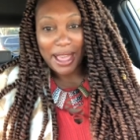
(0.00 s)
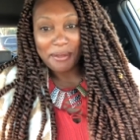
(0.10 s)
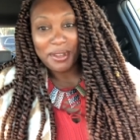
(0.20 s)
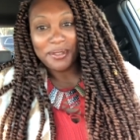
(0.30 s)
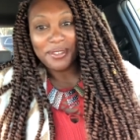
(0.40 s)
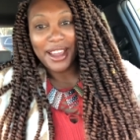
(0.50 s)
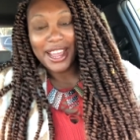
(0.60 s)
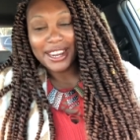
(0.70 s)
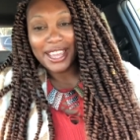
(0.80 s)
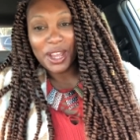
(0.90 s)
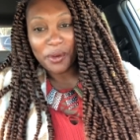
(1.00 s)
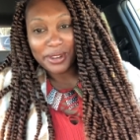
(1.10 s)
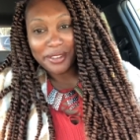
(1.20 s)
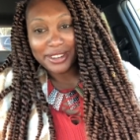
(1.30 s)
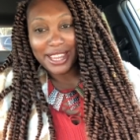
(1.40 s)
Happy Friday, or
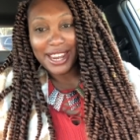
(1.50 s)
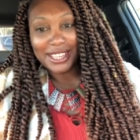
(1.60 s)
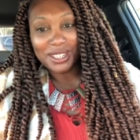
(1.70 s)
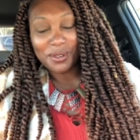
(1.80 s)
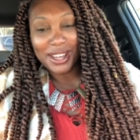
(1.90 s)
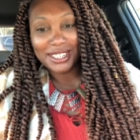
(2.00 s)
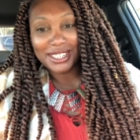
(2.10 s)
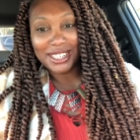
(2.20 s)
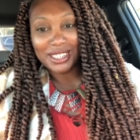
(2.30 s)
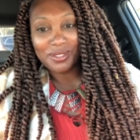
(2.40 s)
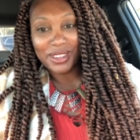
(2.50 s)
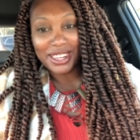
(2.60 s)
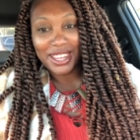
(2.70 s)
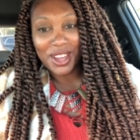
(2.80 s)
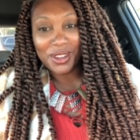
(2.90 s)
whatever day that you're watching this
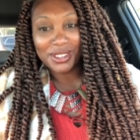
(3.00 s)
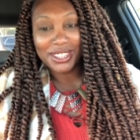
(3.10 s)
video.